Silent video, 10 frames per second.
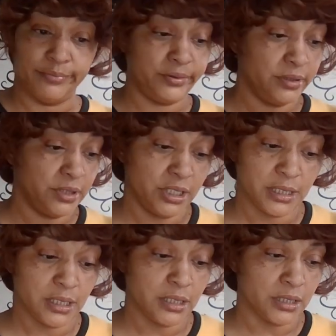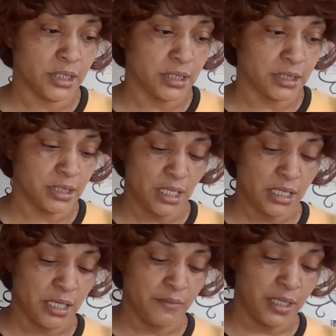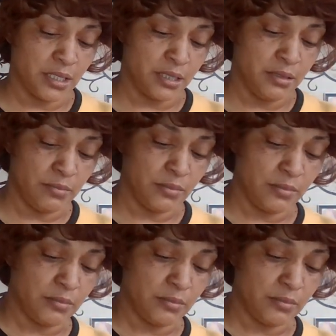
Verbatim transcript: Shit to the justice. I can't make it up.